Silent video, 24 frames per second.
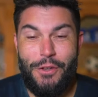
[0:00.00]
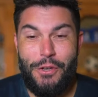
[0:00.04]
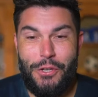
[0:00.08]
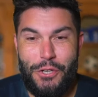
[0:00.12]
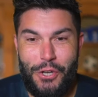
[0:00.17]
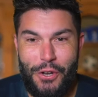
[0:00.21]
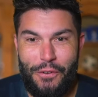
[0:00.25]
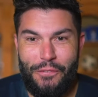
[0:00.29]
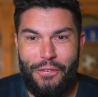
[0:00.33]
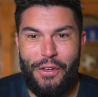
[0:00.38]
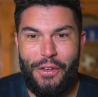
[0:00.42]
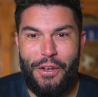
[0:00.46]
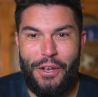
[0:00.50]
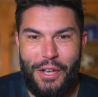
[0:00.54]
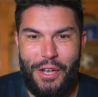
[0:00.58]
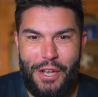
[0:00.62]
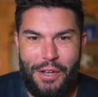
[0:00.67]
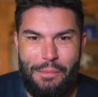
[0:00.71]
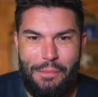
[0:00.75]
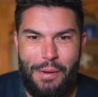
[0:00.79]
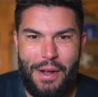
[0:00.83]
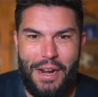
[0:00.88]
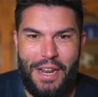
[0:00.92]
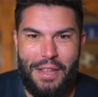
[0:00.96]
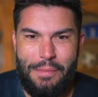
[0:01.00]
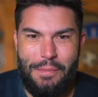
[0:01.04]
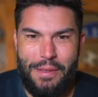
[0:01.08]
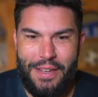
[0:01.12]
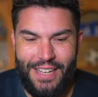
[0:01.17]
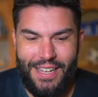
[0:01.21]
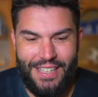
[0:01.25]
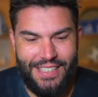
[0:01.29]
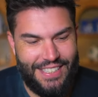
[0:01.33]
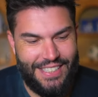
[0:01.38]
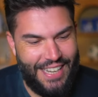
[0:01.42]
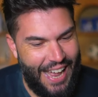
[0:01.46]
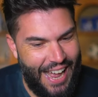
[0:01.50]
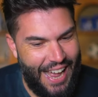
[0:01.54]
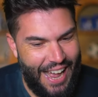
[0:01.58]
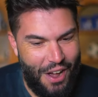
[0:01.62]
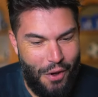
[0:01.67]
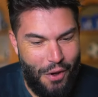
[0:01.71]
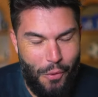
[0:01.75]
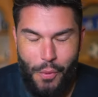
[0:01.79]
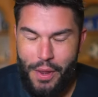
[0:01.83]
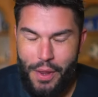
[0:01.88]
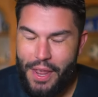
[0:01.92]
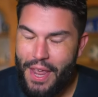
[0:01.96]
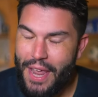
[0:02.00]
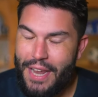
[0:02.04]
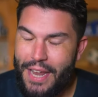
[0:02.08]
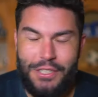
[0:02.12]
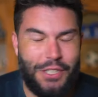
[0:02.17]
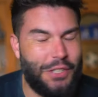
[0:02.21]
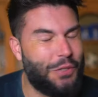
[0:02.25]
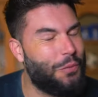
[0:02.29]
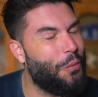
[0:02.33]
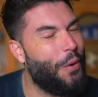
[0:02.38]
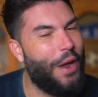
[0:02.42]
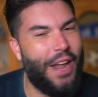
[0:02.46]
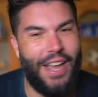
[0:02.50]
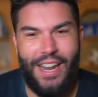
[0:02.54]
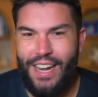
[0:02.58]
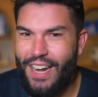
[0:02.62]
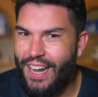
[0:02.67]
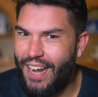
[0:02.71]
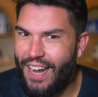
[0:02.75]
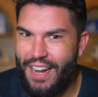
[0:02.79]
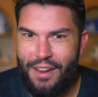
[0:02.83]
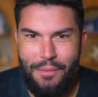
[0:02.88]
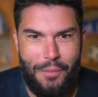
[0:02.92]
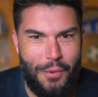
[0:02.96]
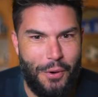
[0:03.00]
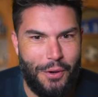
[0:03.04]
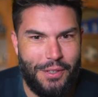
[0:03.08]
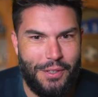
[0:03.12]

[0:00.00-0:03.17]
should feel good, buddy, because now we ain't just winging it anymore,